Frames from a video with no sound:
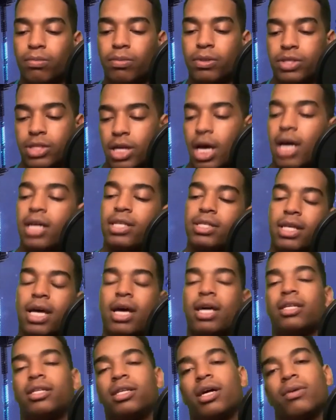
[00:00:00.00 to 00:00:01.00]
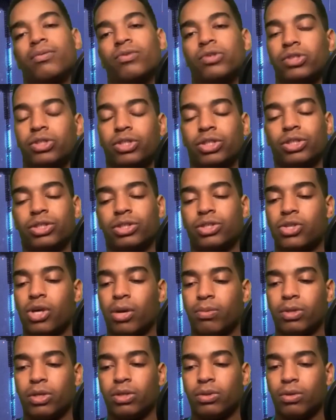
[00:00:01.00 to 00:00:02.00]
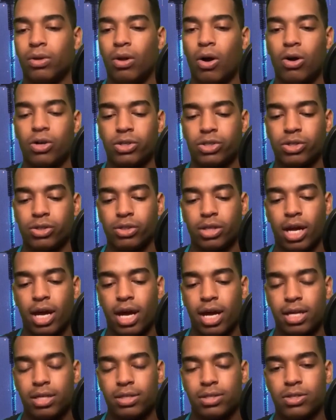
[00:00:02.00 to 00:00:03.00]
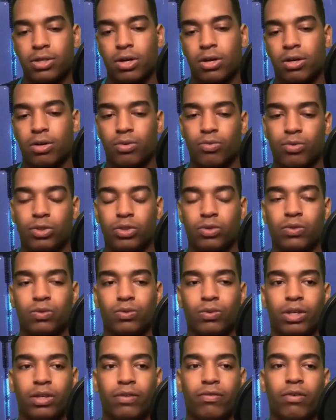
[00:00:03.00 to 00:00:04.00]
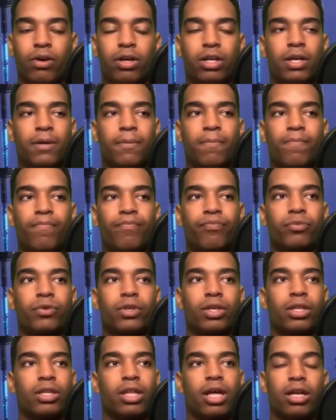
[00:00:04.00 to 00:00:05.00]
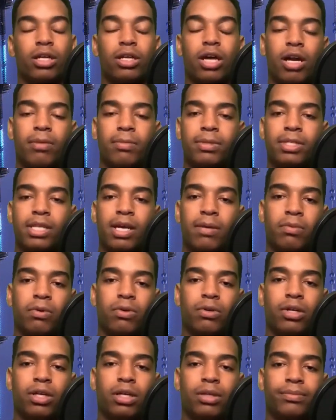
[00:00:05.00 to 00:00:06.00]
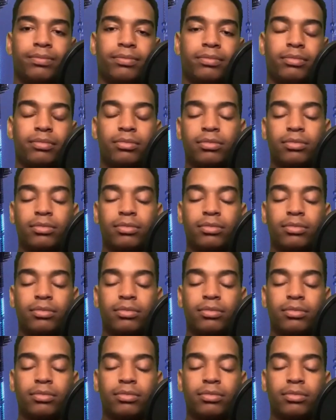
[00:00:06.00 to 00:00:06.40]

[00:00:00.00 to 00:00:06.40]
besides that, that was just something also that I had saw, which was really funny, that Anonymous had pulled up.